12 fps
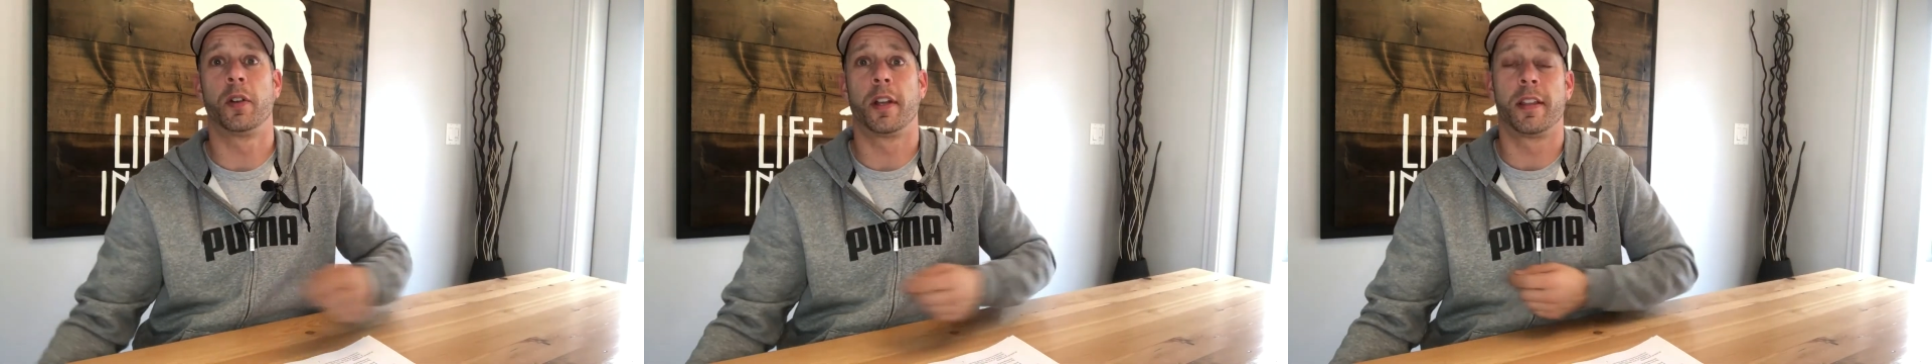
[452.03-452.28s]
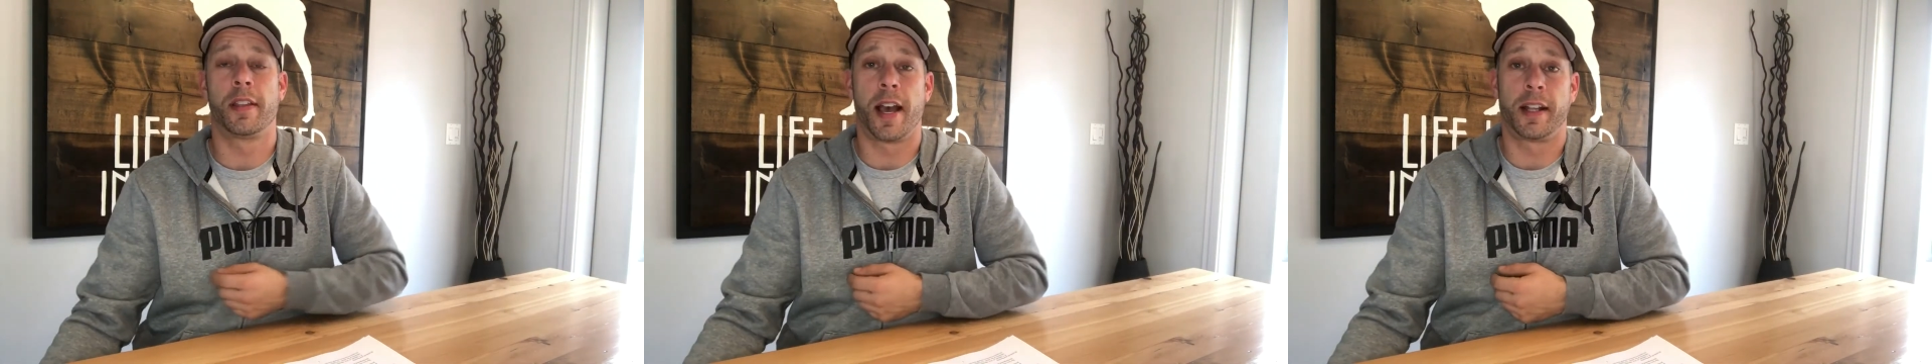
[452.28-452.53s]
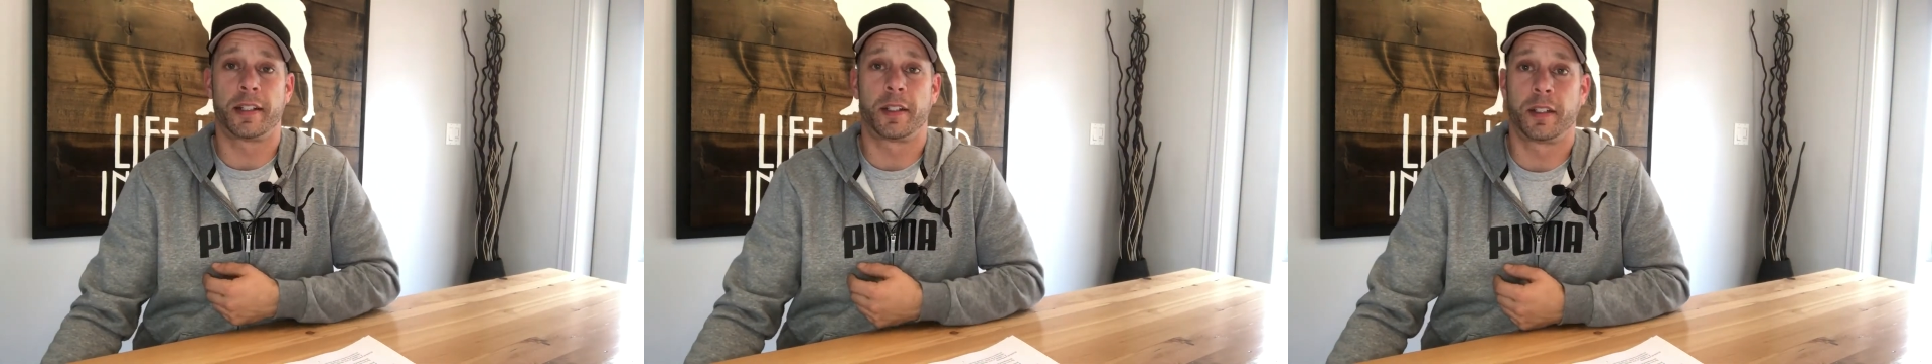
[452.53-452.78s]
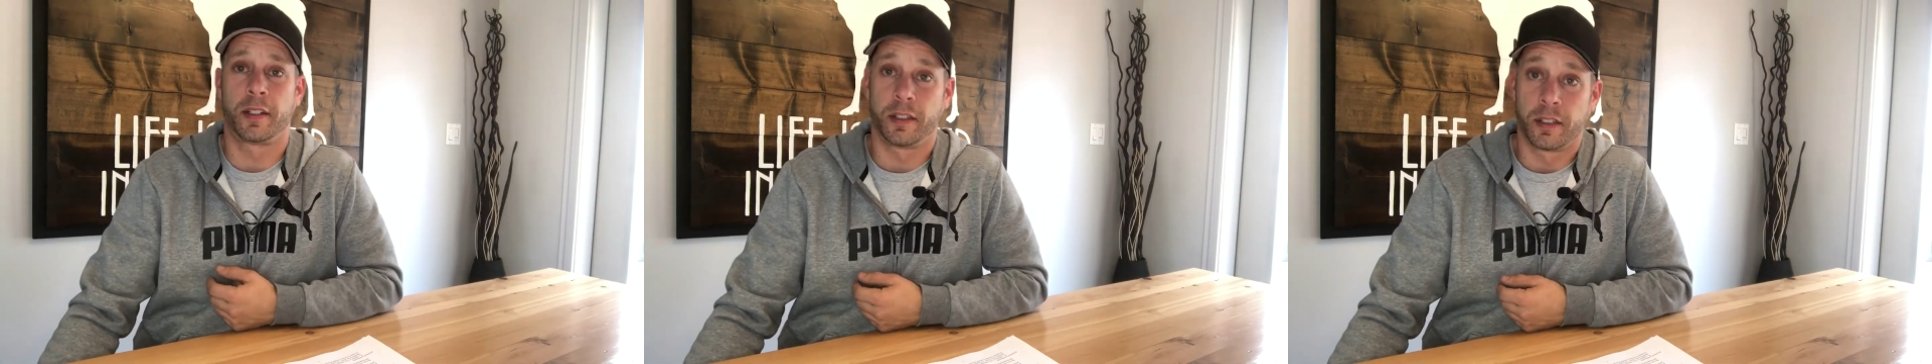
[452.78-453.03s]
and
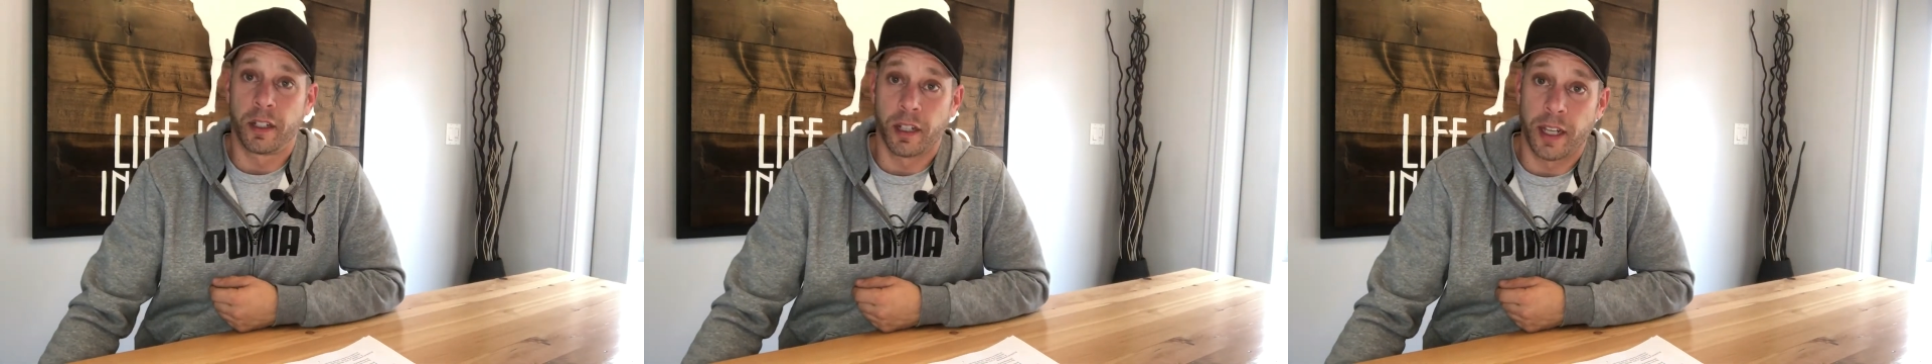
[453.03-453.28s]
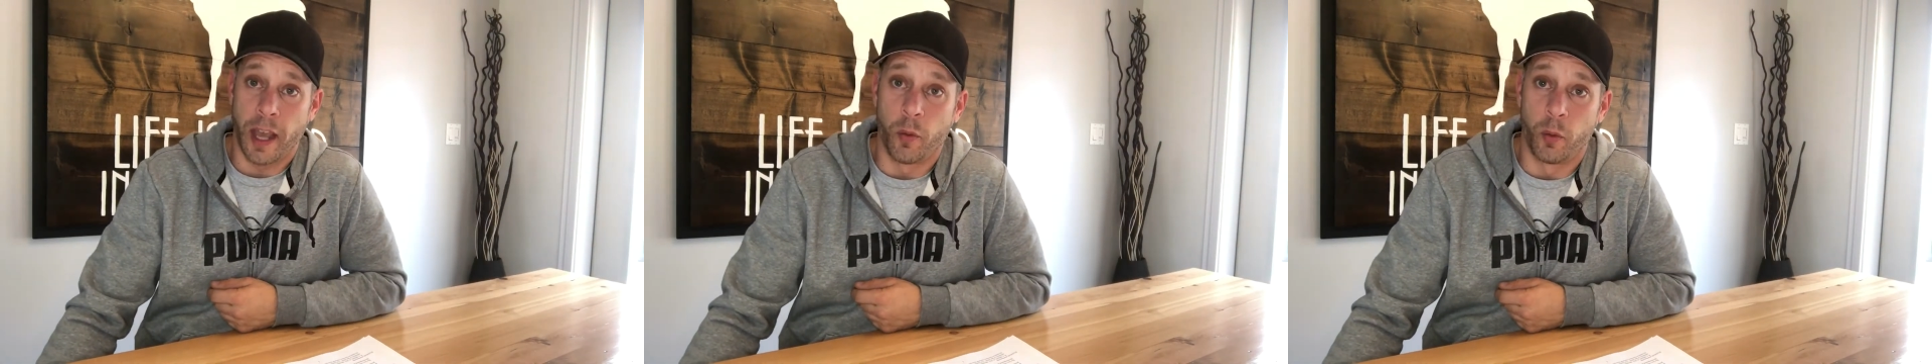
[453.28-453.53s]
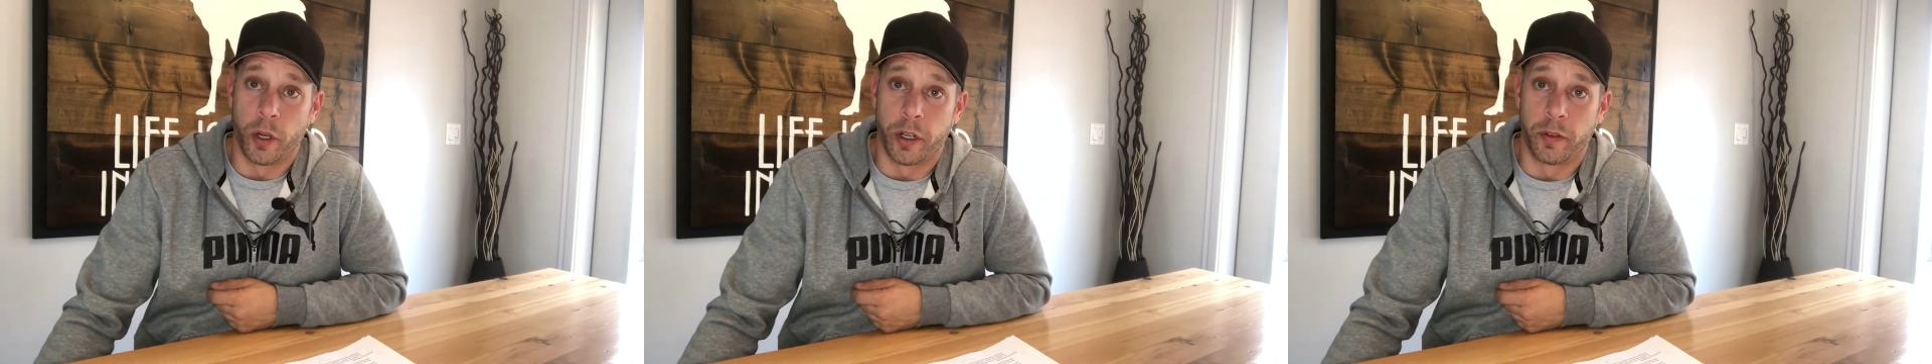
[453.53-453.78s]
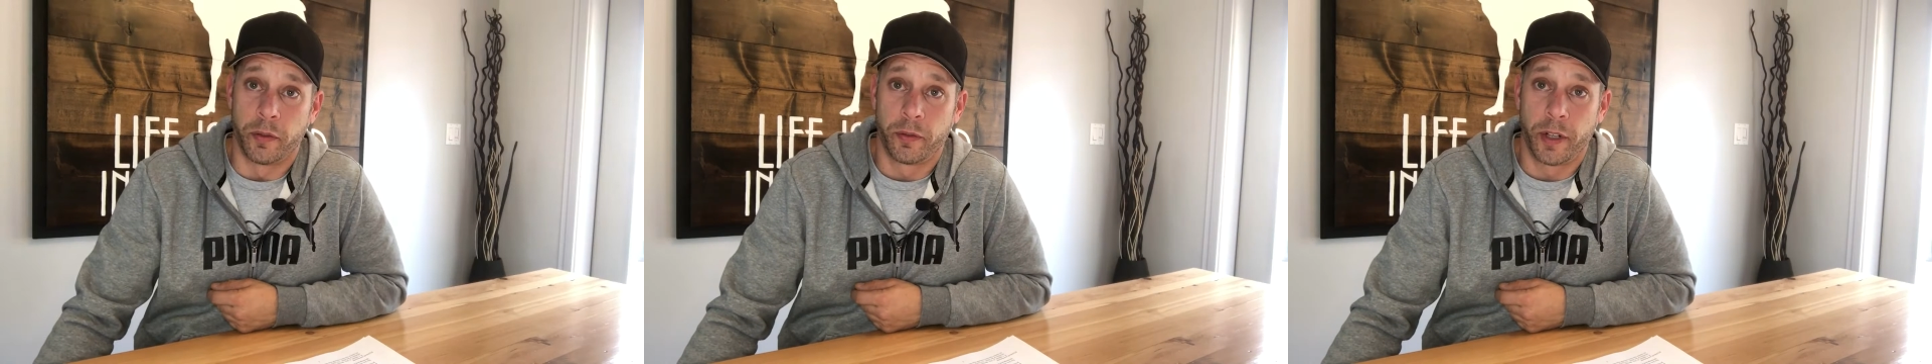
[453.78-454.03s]
that's to get wood,
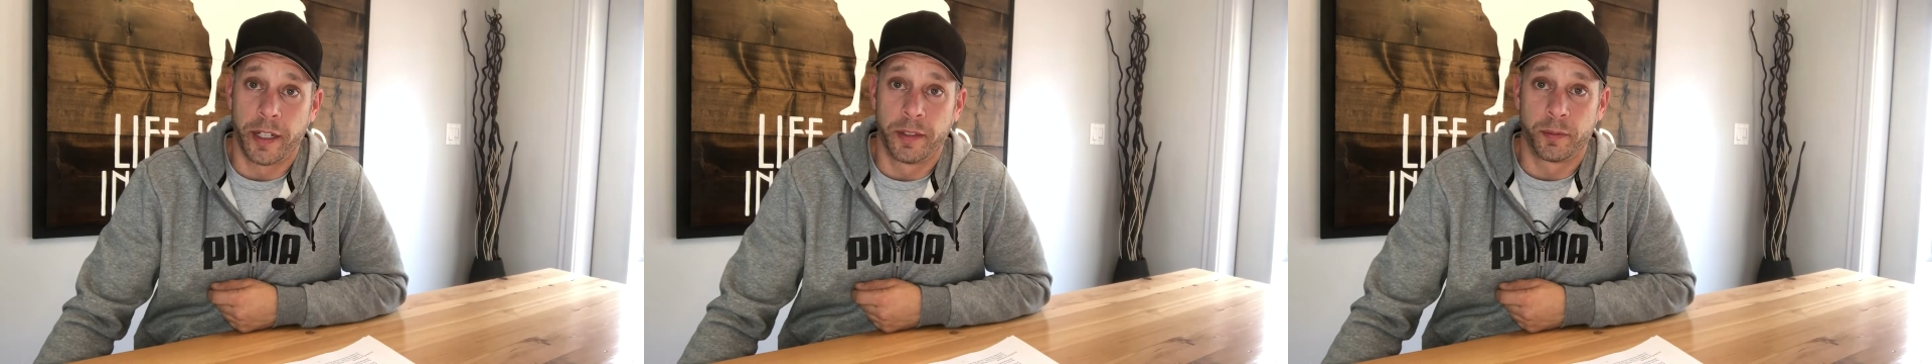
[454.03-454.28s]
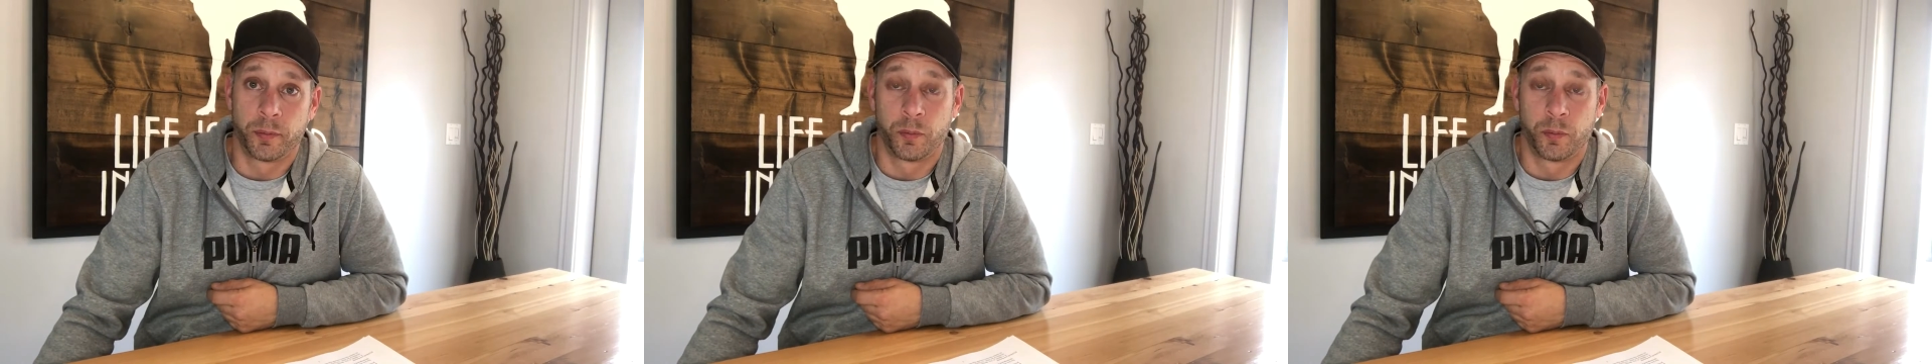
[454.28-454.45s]
right?